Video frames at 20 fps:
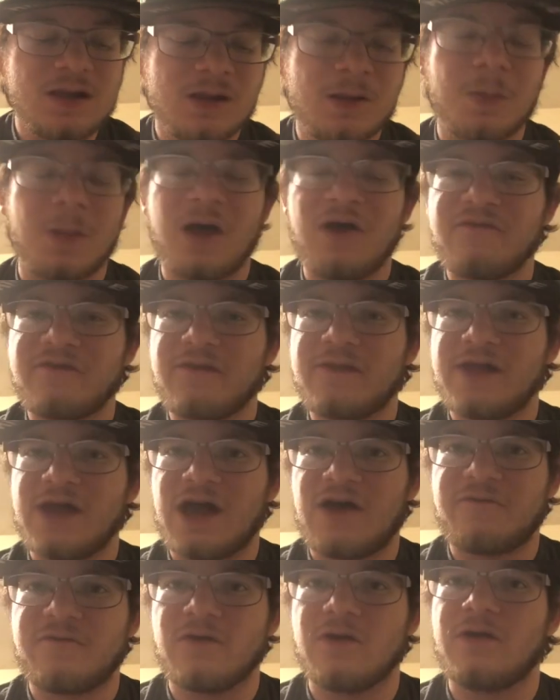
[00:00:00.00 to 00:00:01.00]
loved the
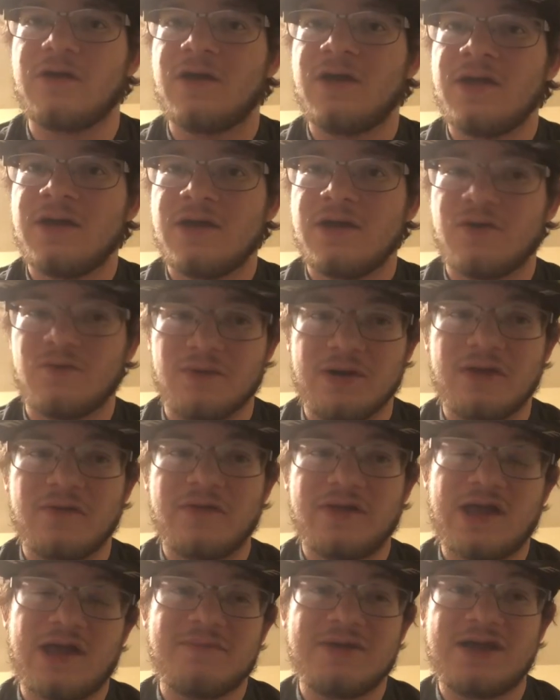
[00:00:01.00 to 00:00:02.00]
effort.
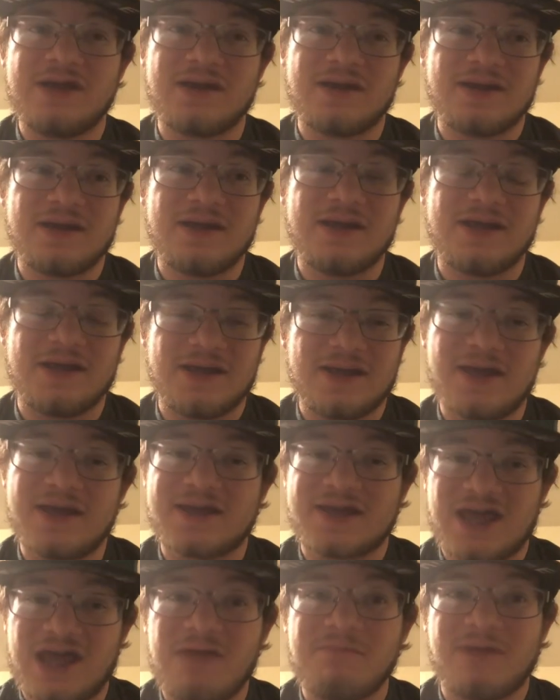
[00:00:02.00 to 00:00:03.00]
Really, it
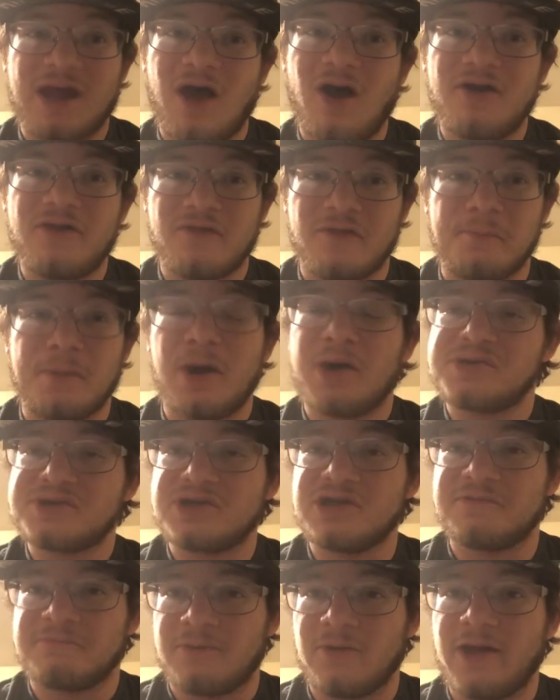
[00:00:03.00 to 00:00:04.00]
came down to the Bucks
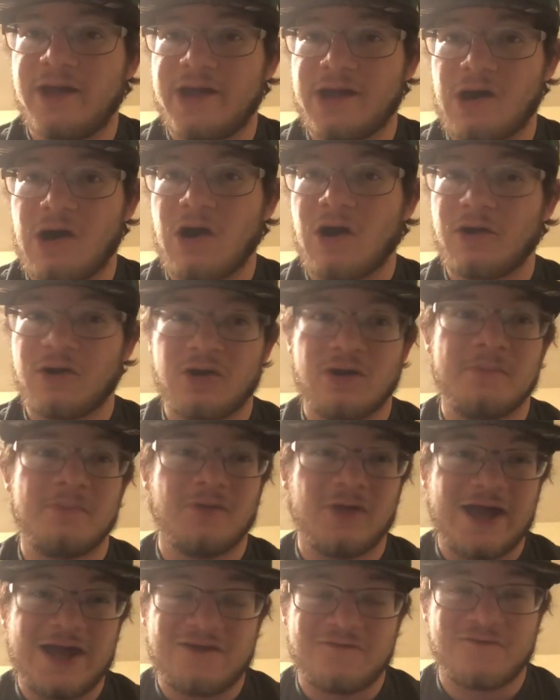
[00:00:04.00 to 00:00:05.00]
just playing harder and
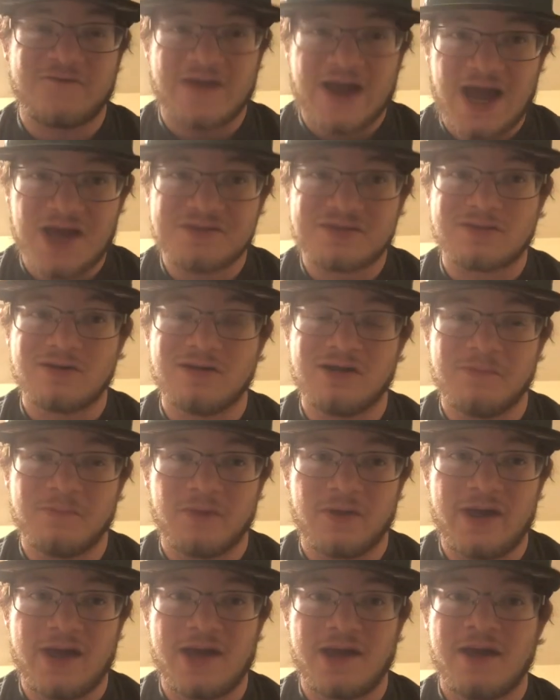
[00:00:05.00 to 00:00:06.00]
playing faster and
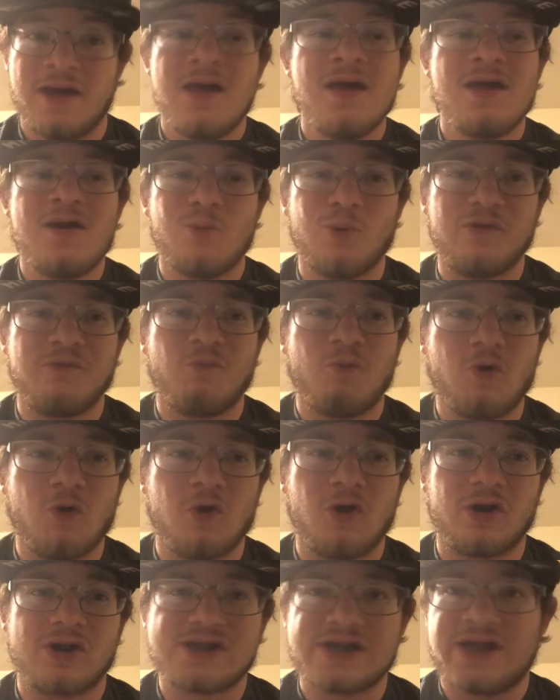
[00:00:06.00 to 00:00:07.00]
playing with
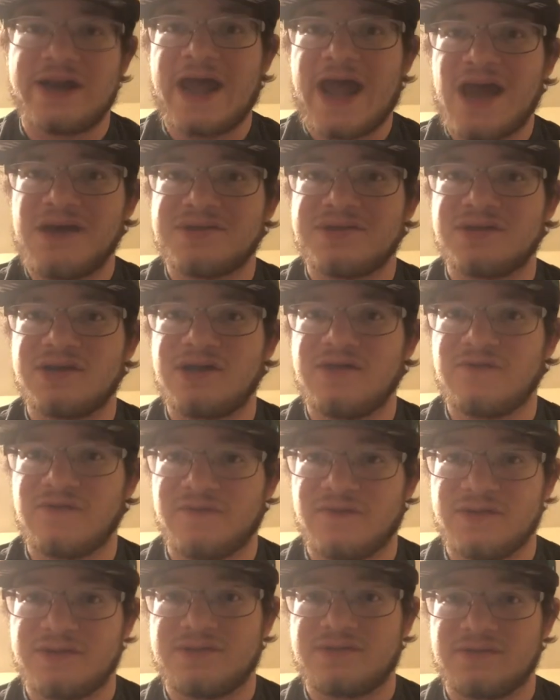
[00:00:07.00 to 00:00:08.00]
more tenacity
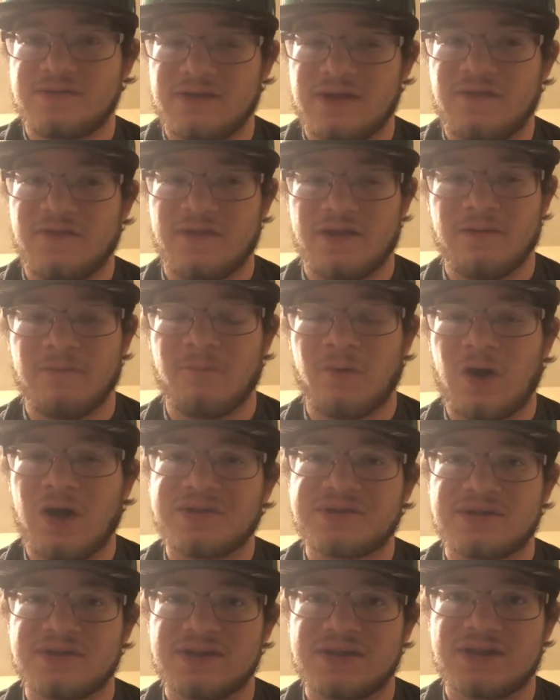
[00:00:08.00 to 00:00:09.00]
than the
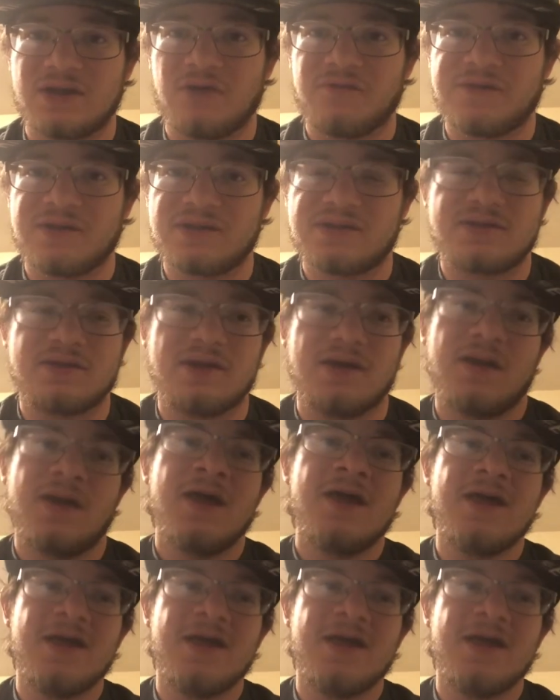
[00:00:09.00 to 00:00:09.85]
Boston Celtics did.